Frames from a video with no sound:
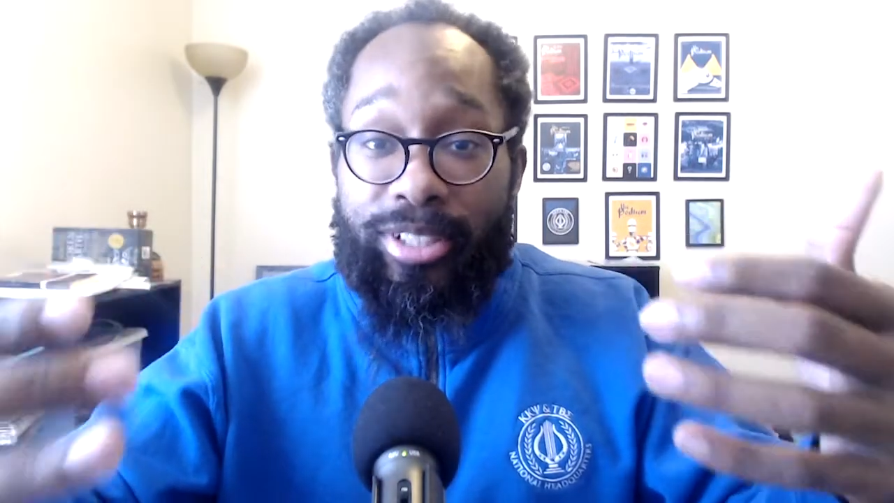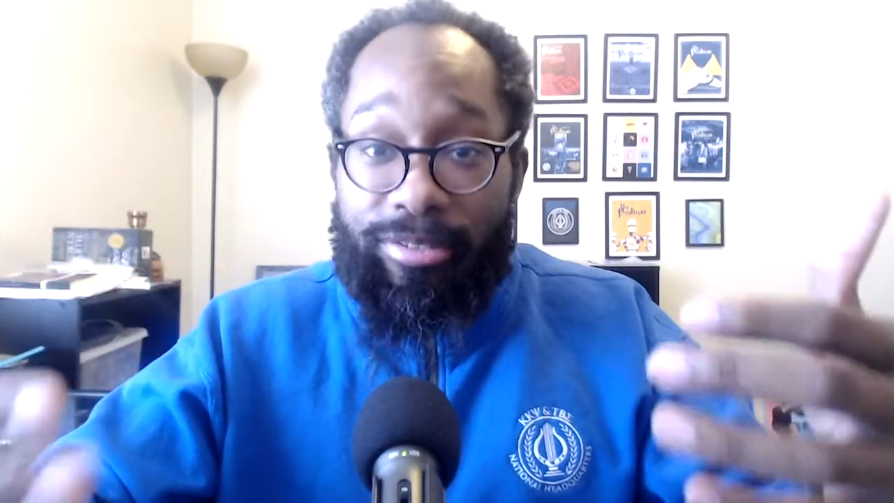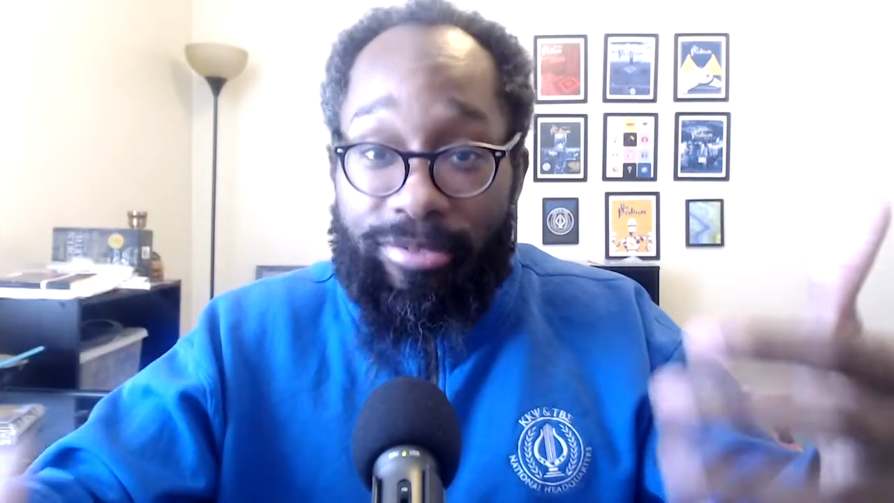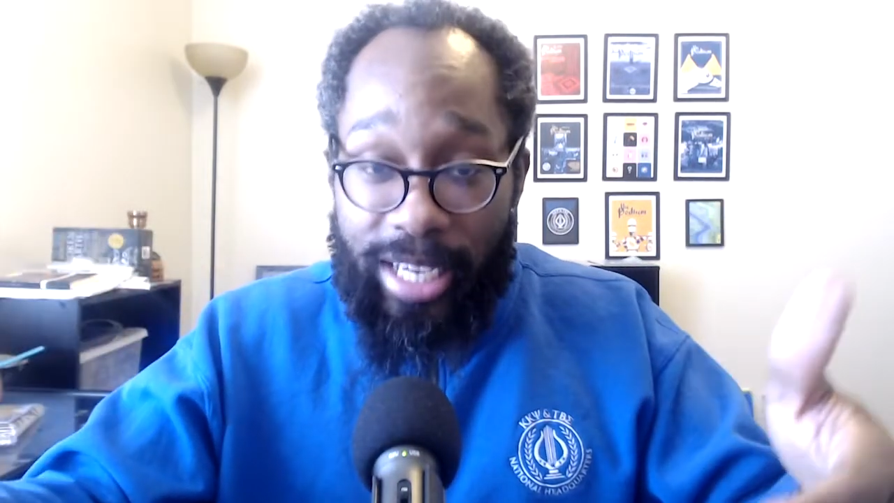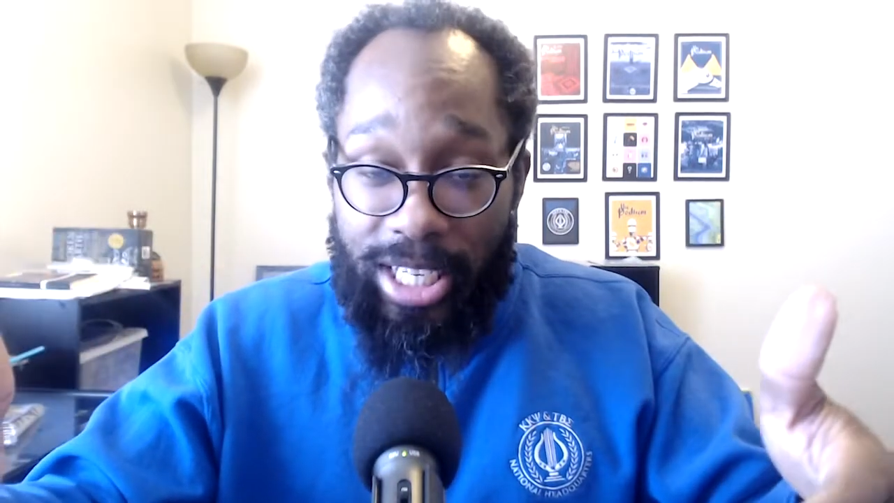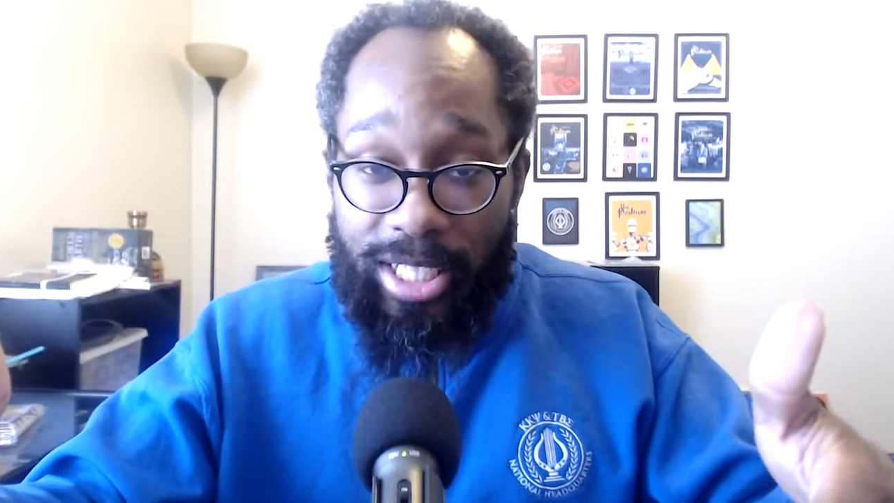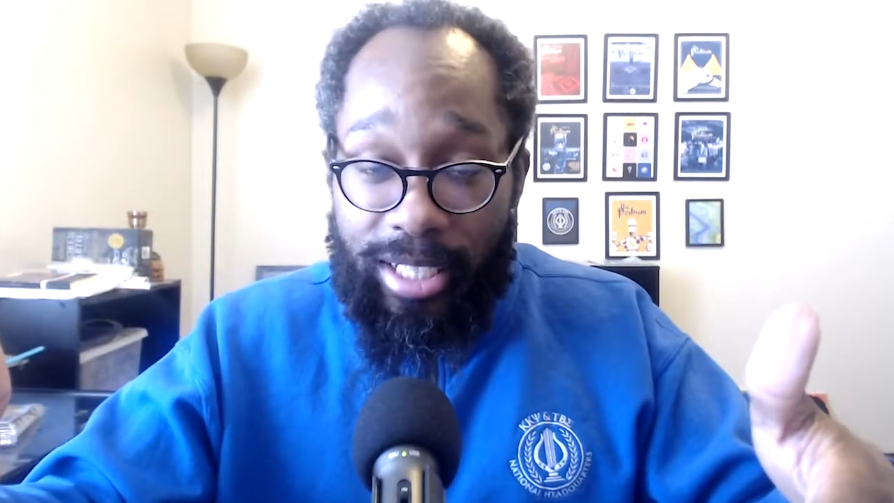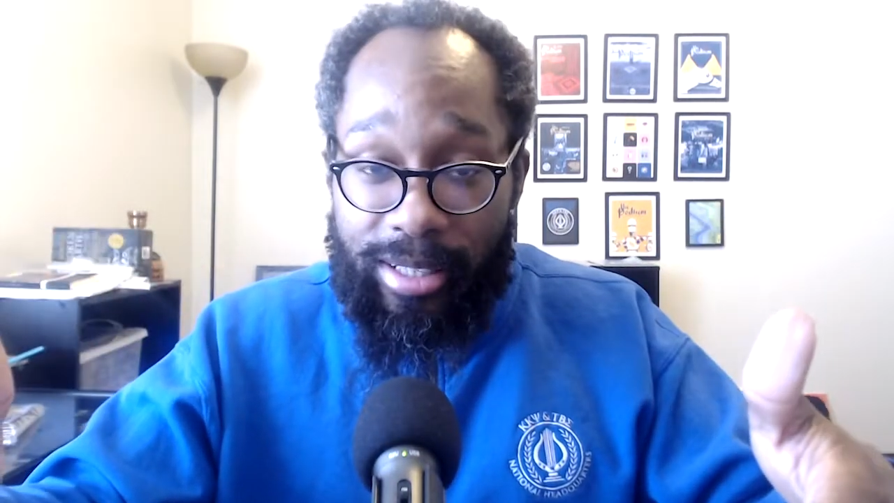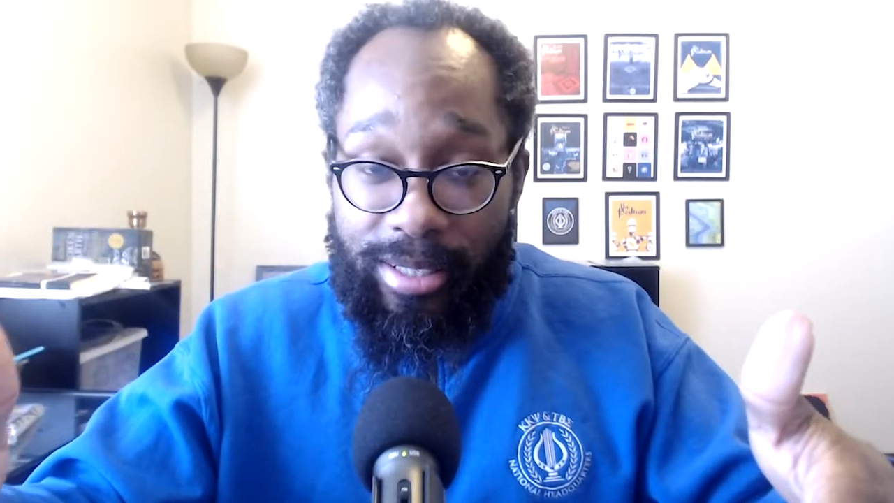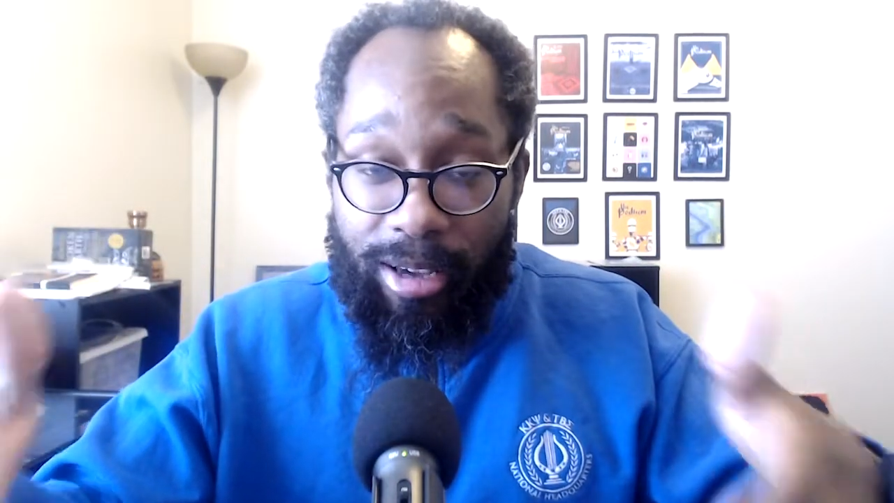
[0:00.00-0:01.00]
convention
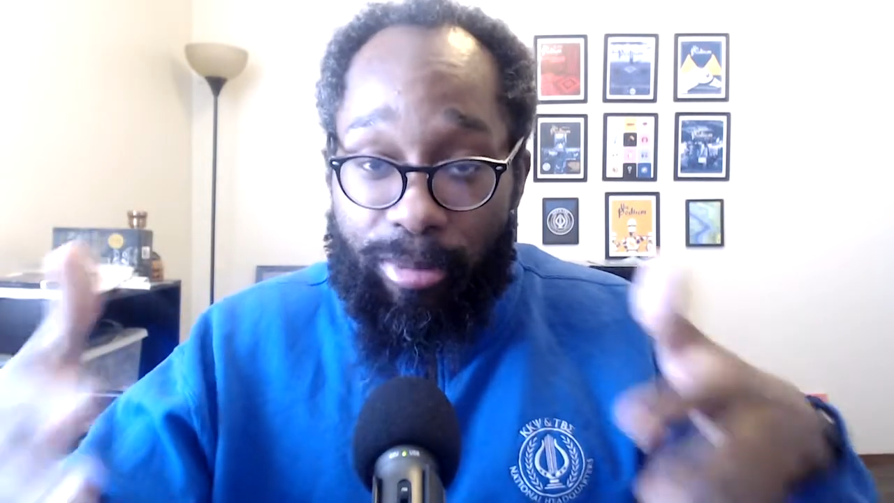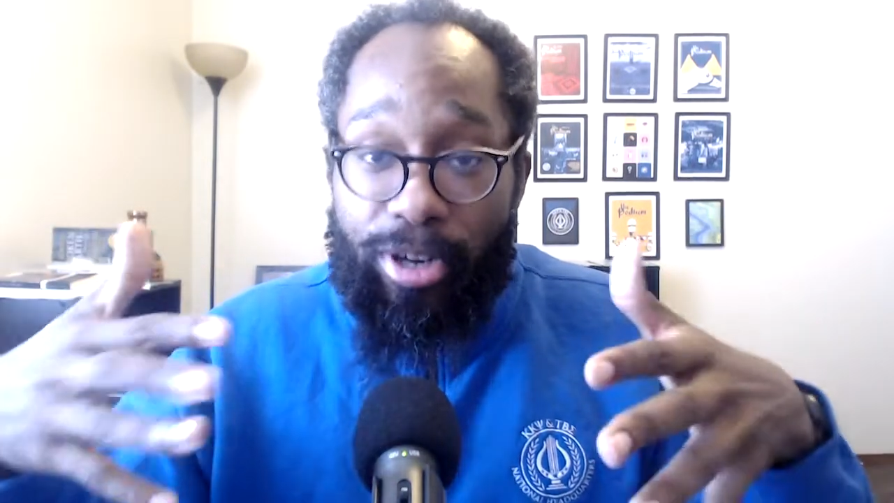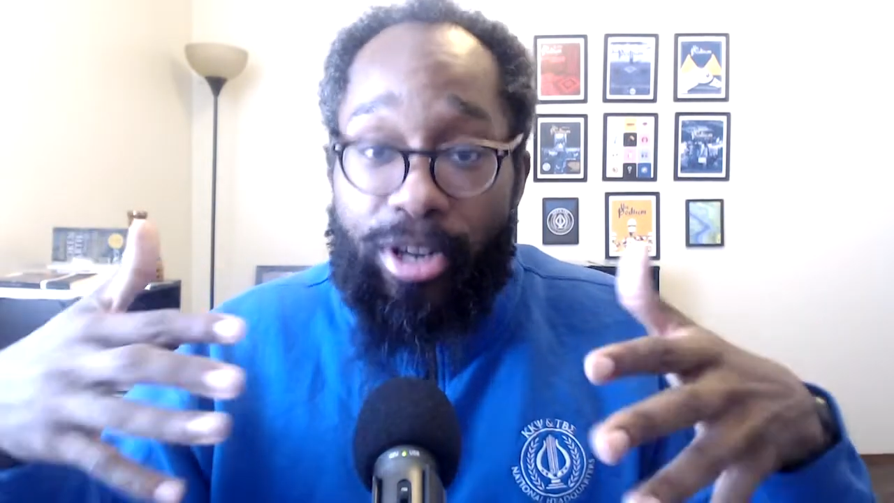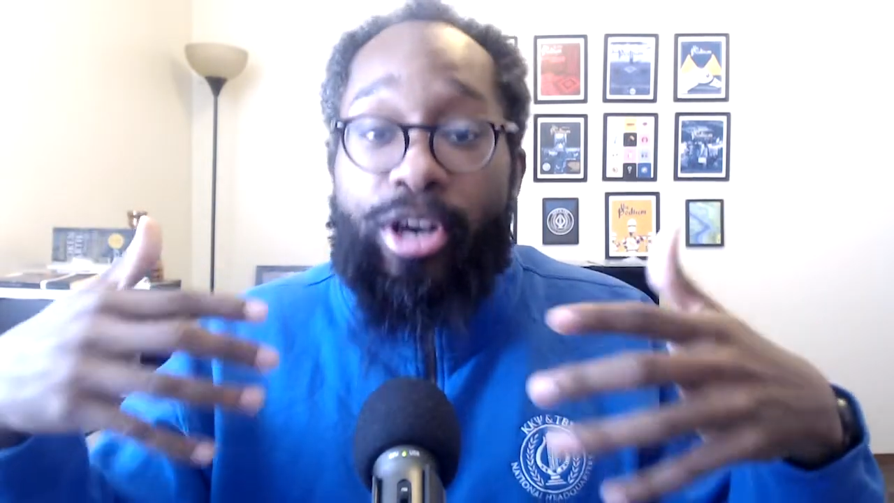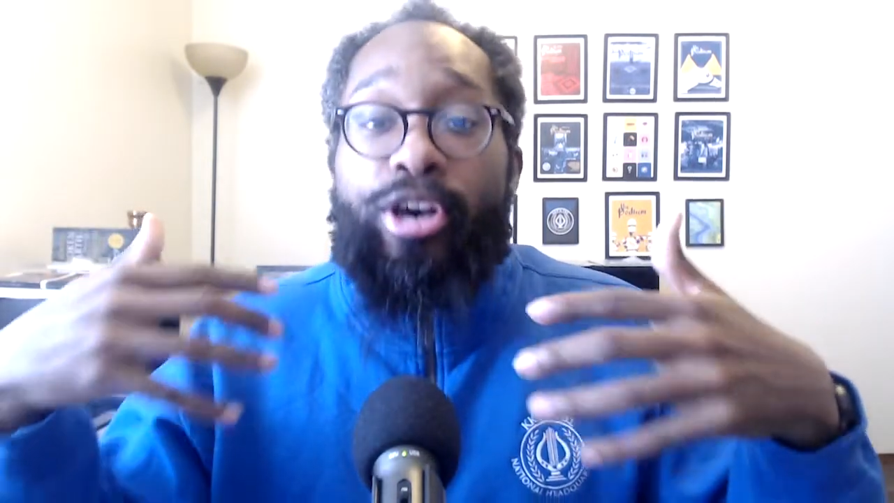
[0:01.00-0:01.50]
in the summer,